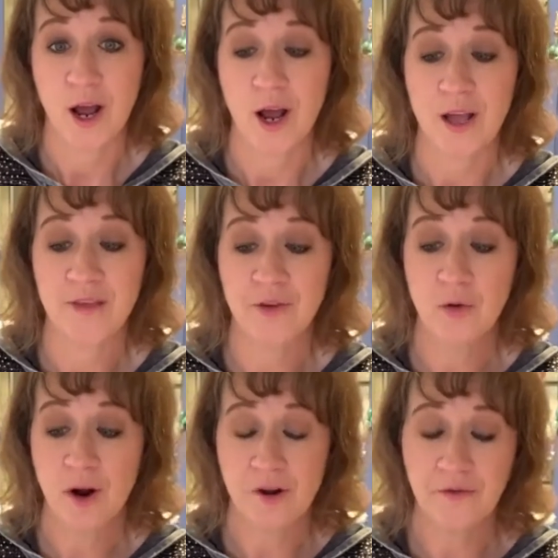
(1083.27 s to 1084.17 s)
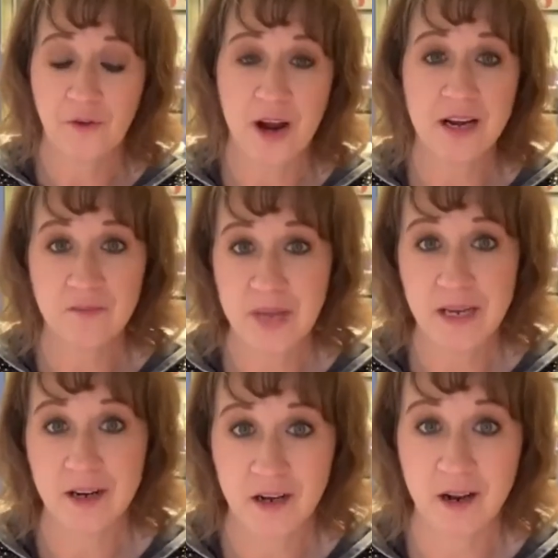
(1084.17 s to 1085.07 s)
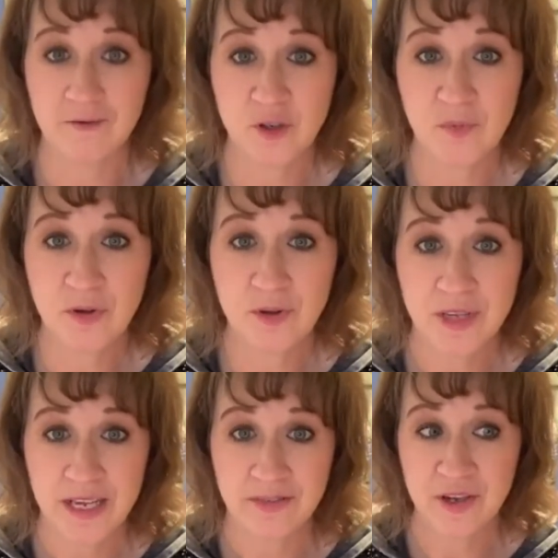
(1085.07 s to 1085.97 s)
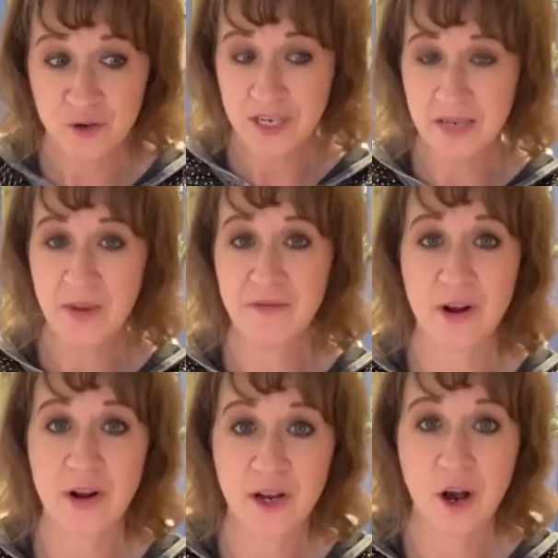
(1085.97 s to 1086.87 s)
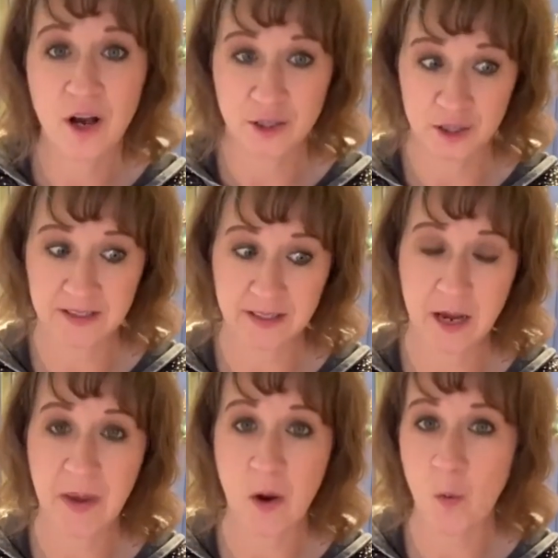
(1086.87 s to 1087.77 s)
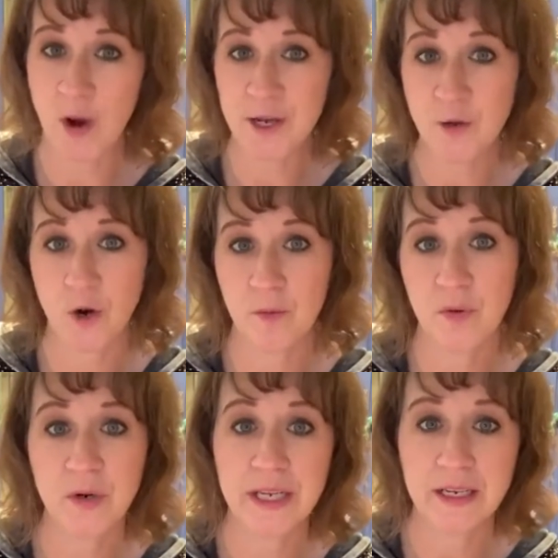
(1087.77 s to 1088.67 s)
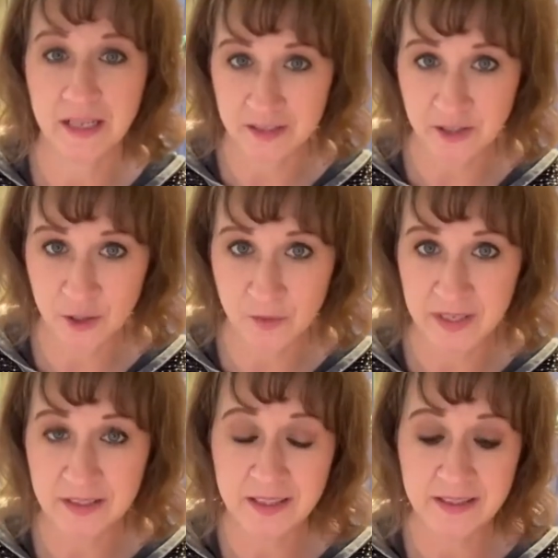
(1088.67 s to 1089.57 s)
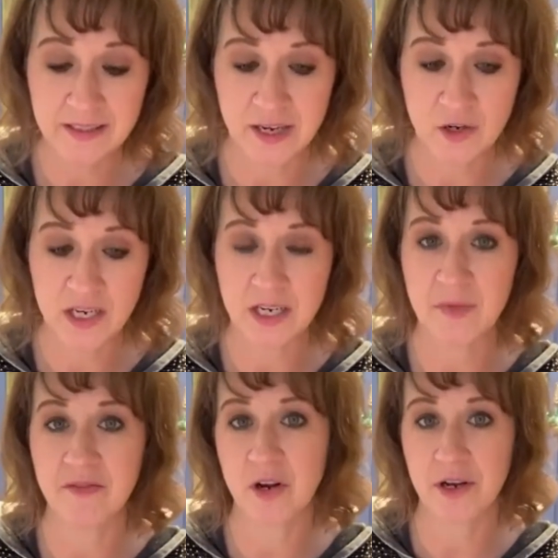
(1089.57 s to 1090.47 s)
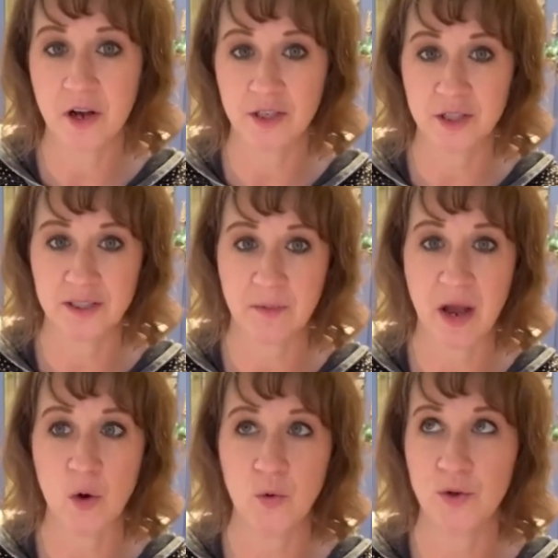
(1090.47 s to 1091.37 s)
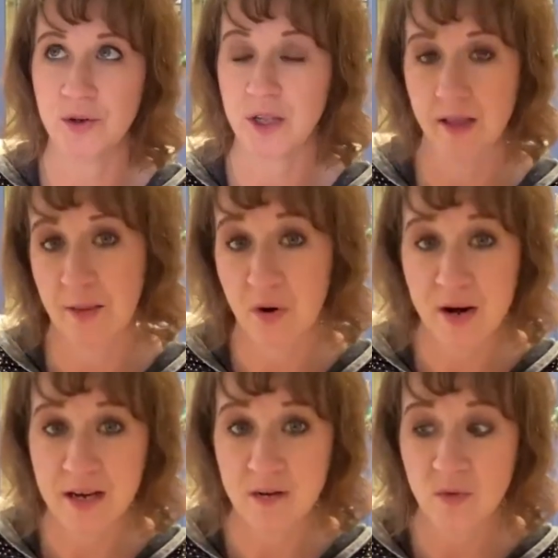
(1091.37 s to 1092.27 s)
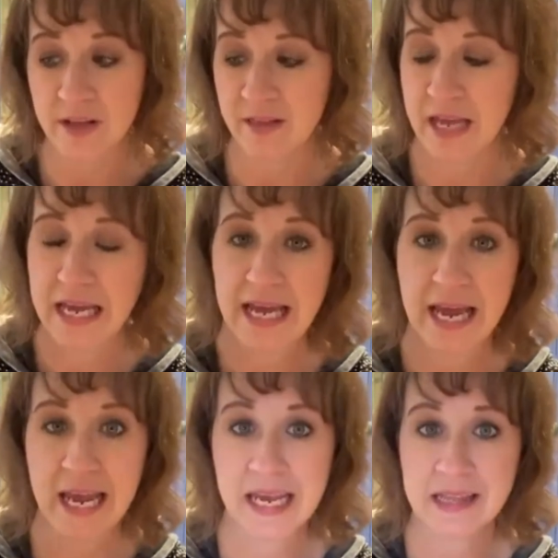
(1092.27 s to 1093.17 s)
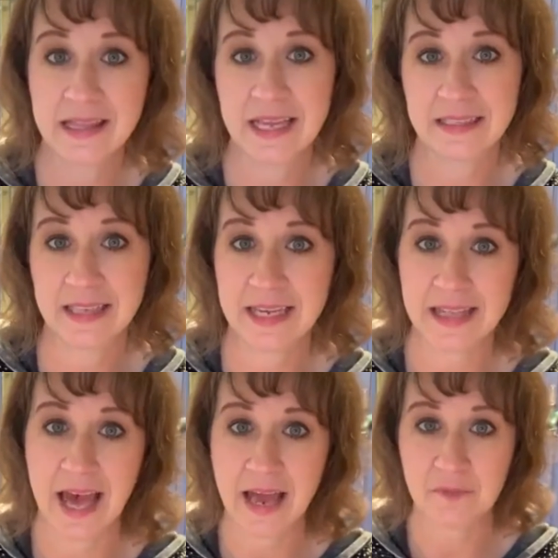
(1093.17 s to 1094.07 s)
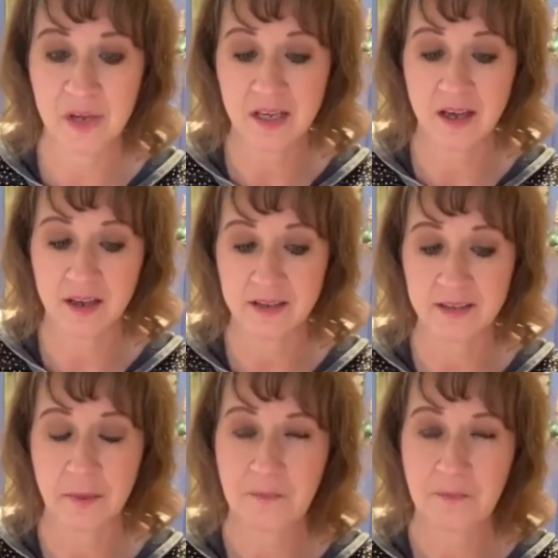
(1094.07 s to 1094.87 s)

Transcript: afraid of being uncomfortable, then you need to be very cautious about what you are putting into your business, and you need to be very cautious about who you're collaborating with and the things like that, because